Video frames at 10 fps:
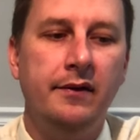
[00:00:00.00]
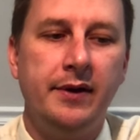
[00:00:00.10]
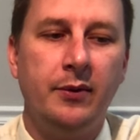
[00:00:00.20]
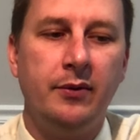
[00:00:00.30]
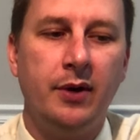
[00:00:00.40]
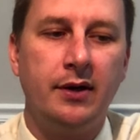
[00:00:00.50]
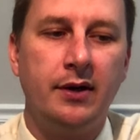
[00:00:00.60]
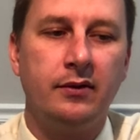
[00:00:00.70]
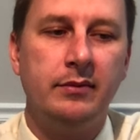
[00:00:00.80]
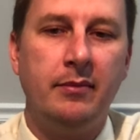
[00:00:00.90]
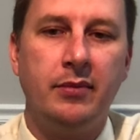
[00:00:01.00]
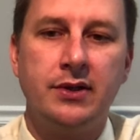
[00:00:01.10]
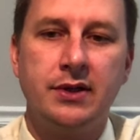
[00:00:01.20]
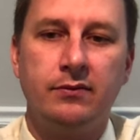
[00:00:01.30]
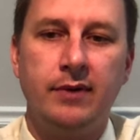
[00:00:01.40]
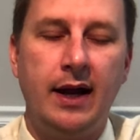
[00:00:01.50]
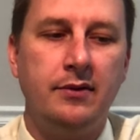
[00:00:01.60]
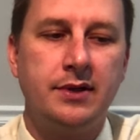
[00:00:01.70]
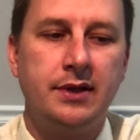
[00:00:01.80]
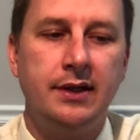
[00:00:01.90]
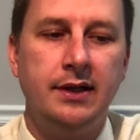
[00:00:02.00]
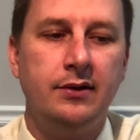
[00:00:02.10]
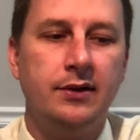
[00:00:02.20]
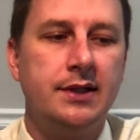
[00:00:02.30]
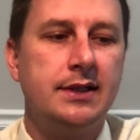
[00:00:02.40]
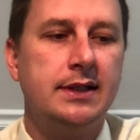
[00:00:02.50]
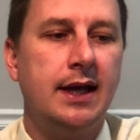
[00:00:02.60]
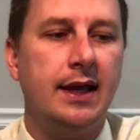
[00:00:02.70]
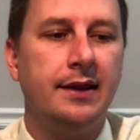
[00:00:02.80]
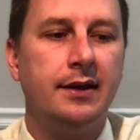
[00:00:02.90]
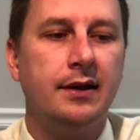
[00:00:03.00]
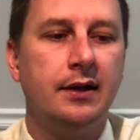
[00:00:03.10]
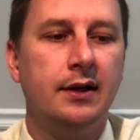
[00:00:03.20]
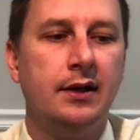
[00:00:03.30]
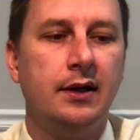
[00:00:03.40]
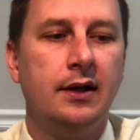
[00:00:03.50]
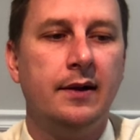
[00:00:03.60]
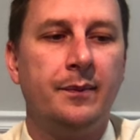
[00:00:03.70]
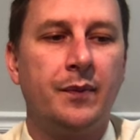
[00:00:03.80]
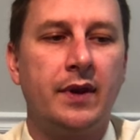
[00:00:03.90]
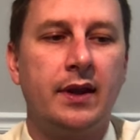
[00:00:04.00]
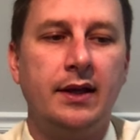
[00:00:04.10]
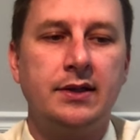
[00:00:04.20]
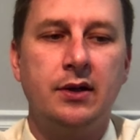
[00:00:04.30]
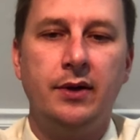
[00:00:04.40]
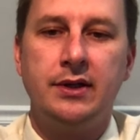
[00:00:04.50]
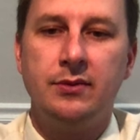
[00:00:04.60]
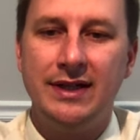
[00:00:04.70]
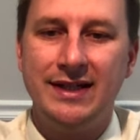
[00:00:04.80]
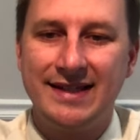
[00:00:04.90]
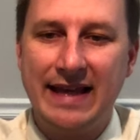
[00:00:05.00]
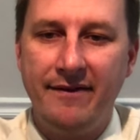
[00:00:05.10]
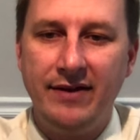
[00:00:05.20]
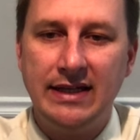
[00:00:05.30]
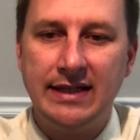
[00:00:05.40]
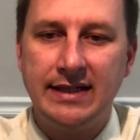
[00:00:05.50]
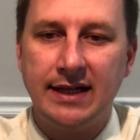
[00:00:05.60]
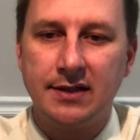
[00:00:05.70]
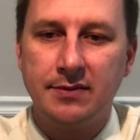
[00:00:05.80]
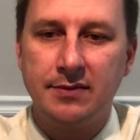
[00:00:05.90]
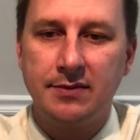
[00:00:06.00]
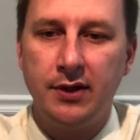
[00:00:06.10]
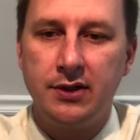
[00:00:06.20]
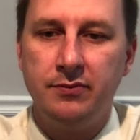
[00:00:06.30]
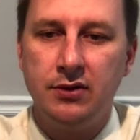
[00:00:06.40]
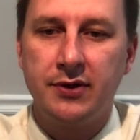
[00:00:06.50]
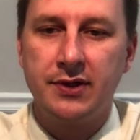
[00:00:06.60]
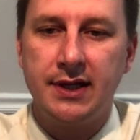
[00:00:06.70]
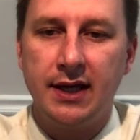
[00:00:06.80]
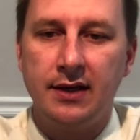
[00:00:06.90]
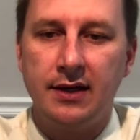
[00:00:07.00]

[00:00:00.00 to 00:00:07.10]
and we want to remember to round to the nearest 10th. That's going to be 76.2%.